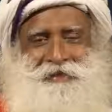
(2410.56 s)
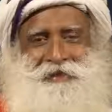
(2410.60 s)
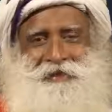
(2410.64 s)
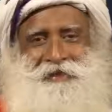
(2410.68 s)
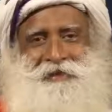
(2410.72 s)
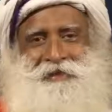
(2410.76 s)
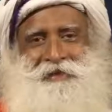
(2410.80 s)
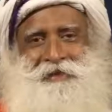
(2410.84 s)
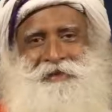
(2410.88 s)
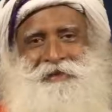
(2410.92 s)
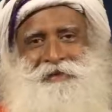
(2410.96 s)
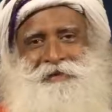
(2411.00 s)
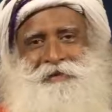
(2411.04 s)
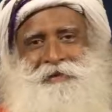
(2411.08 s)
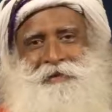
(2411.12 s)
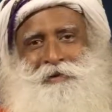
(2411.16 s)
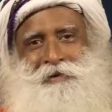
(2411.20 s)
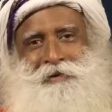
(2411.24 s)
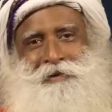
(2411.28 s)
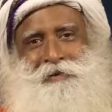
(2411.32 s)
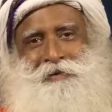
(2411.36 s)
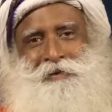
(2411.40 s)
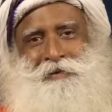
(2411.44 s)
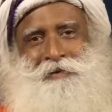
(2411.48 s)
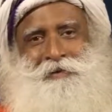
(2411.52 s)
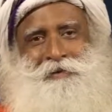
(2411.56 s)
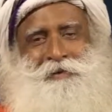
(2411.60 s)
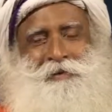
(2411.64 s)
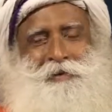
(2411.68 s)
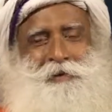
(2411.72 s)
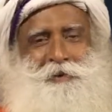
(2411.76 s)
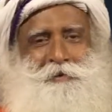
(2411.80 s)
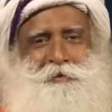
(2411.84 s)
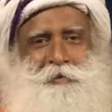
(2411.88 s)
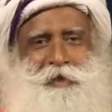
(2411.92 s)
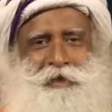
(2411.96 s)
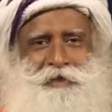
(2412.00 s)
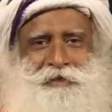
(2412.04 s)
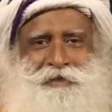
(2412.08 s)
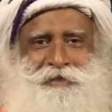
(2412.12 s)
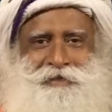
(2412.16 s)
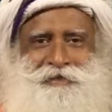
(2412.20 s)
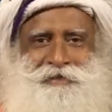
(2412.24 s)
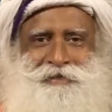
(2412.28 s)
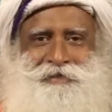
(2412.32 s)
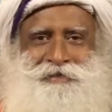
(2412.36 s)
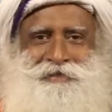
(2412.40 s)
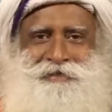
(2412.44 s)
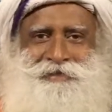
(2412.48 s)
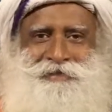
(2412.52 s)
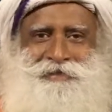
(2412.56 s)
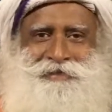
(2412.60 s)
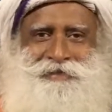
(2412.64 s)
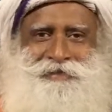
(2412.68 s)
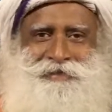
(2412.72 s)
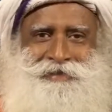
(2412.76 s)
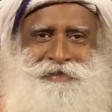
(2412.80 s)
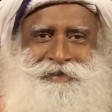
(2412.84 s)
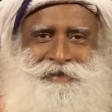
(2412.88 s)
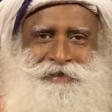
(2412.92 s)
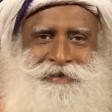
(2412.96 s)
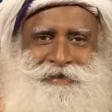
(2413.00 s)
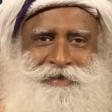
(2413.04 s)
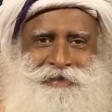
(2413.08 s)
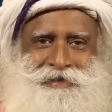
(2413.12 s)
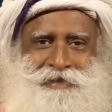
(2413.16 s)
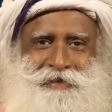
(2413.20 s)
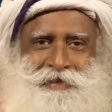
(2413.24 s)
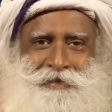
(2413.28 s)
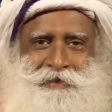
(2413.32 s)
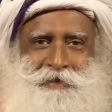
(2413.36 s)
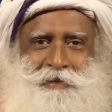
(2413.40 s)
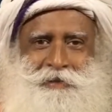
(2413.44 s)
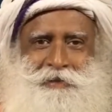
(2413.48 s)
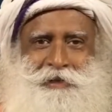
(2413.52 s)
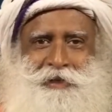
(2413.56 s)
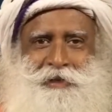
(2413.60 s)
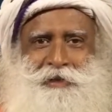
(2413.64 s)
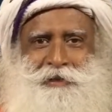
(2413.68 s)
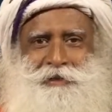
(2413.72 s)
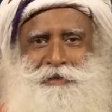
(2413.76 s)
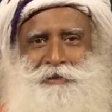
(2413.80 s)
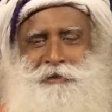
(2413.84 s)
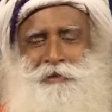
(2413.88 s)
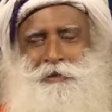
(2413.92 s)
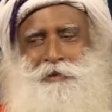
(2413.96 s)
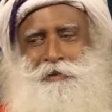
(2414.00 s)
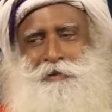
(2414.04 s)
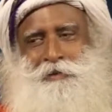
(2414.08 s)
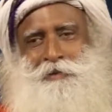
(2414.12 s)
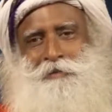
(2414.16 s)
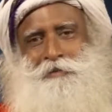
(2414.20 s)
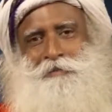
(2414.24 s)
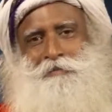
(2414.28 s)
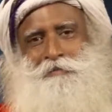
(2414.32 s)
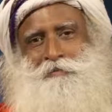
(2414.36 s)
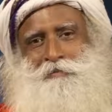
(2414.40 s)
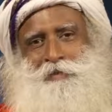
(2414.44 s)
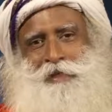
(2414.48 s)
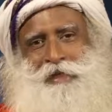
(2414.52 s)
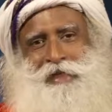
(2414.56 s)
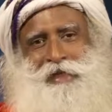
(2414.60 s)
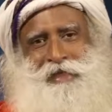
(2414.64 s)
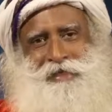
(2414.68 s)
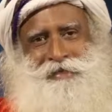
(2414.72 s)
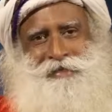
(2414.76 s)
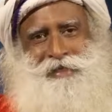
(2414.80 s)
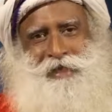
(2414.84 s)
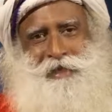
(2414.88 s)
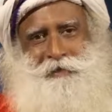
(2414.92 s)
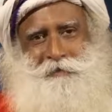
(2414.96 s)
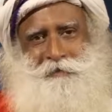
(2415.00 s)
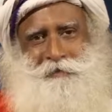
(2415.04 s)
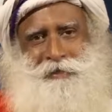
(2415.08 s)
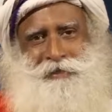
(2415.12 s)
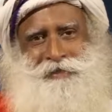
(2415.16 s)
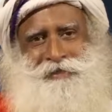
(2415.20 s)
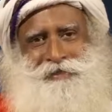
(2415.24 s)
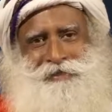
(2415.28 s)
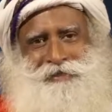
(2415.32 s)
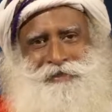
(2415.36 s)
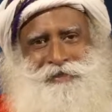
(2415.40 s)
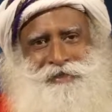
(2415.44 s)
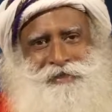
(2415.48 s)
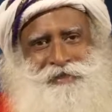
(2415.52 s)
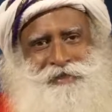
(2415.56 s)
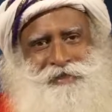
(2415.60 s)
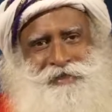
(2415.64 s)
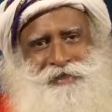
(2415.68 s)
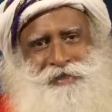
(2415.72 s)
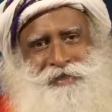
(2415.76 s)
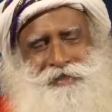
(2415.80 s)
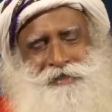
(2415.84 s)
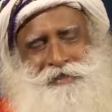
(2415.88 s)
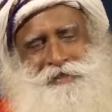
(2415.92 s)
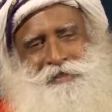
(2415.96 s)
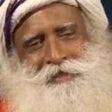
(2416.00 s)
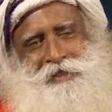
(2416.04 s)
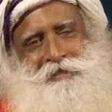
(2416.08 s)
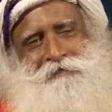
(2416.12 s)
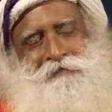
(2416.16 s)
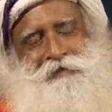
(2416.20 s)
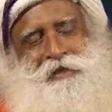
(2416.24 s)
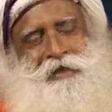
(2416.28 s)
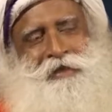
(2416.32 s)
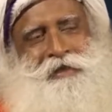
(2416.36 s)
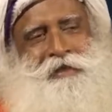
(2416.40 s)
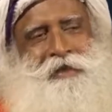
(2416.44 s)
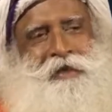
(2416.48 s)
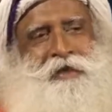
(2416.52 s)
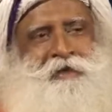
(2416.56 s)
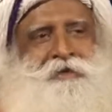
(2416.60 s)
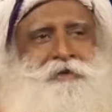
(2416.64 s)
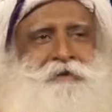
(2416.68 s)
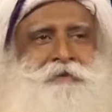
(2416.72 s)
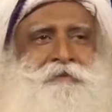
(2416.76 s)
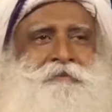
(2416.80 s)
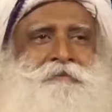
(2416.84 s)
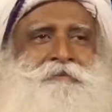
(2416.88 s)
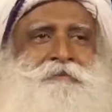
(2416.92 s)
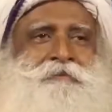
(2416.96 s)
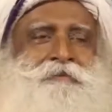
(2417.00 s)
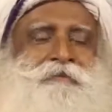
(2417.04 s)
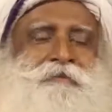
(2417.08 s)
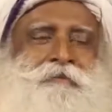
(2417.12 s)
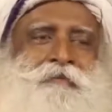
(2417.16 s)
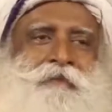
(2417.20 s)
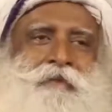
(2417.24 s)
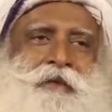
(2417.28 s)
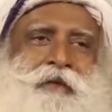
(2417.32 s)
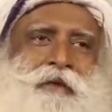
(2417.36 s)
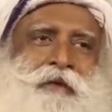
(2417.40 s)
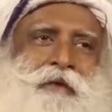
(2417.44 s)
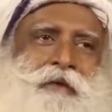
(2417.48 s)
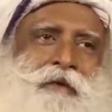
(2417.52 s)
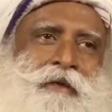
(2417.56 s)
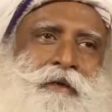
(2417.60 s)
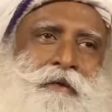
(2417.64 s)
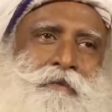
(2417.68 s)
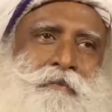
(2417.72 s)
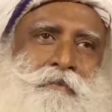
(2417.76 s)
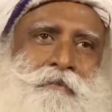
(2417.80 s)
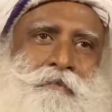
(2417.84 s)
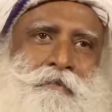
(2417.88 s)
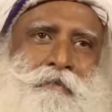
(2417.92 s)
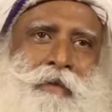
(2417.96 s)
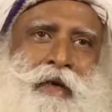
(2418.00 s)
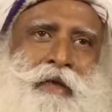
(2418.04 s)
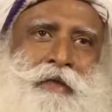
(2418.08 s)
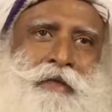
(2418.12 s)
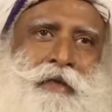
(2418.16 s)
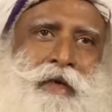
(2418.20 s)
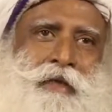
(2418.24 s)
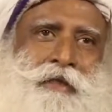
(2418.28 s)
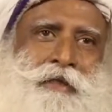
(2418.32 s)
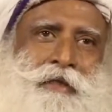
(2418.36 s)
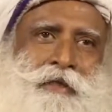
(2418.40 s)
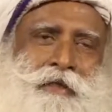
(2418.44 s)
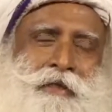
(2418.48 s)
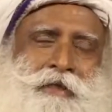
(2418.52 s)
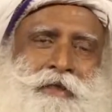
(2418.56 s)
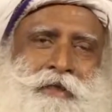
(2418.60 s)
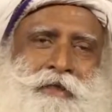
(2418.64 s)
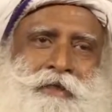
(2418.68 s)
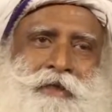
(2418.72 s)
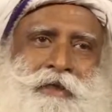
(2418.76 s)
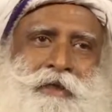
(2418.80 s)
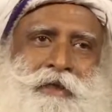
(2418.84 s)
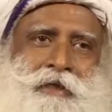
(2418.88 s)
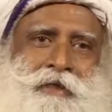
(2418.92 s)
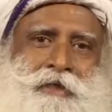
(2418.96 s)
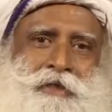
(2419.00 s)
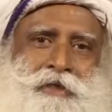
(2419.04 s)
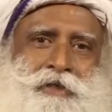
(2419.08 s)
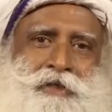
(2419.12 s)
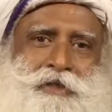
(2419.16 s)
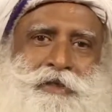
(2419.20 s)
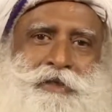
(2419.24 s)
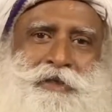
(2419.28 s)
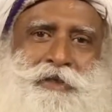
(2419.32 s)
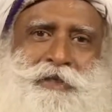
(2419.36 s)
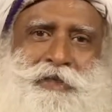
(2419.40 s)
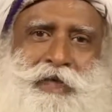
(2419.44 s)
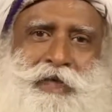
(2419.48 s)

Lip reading: No spectators, so there is no big excitement and stuff like that. But I think this is a